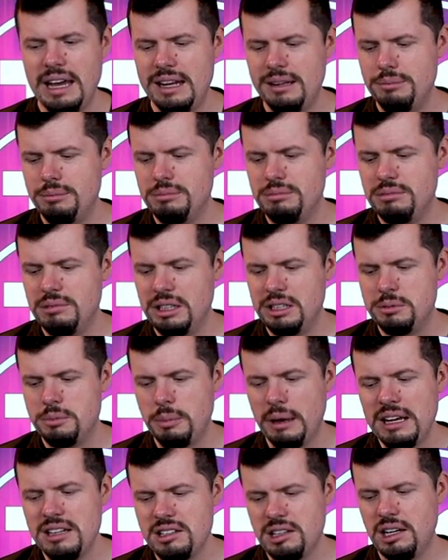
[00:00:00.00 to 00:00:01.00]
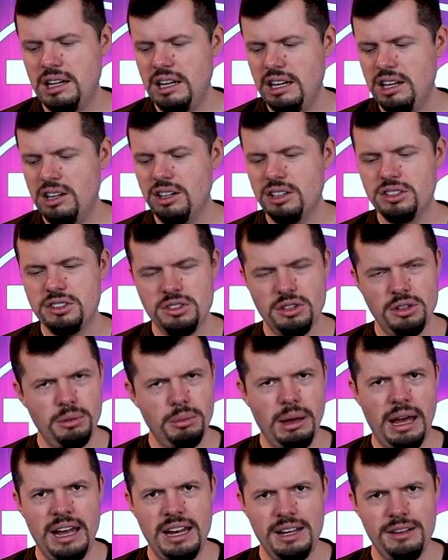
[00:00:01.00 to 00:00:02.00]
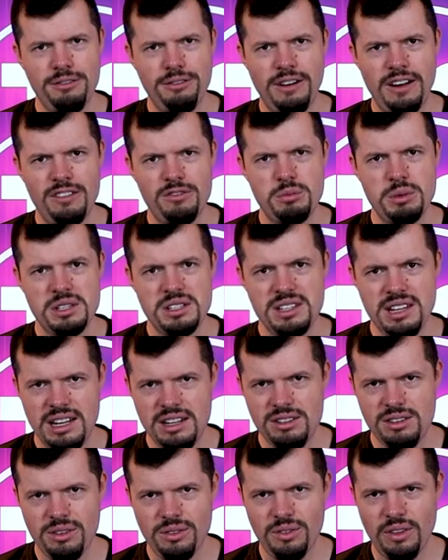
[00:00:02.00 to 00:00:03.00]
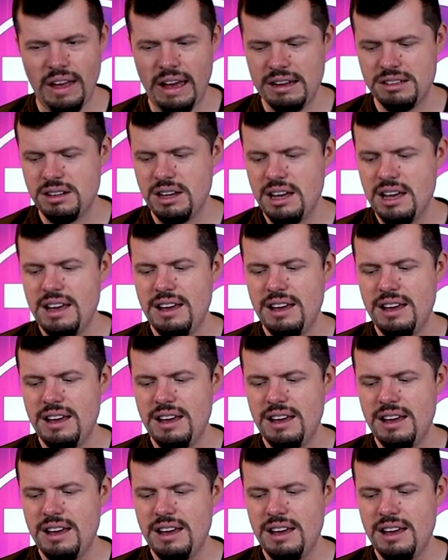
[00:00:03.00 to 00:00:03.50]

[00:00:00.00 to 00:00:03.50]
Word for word: and it basically got to eighty-five percent of that.